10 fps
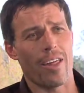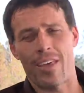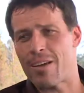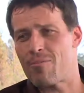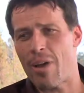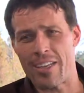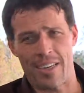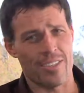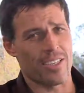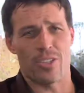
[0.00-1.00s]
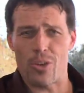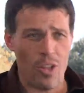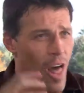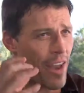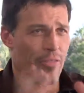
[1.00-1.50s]
I think my tendency is to do a
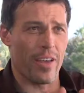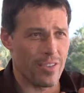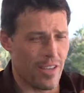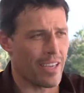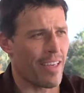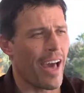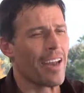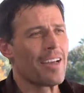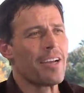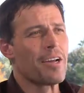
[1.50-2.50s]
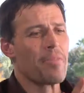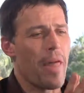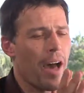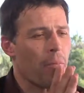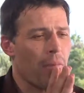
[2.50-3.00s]
lot of things like that, and
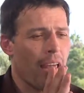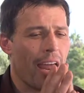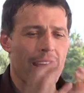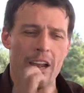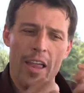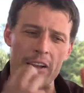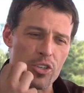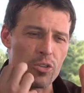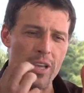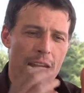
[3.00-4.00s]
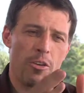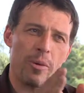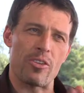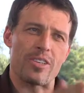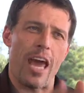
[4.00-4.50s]
I get a lot of juice out of it,
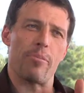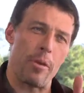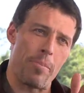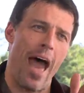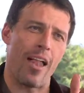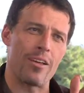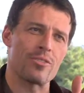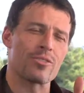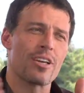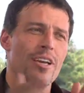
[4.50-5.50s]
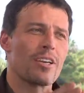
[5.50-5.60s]
but there's got to be a balance.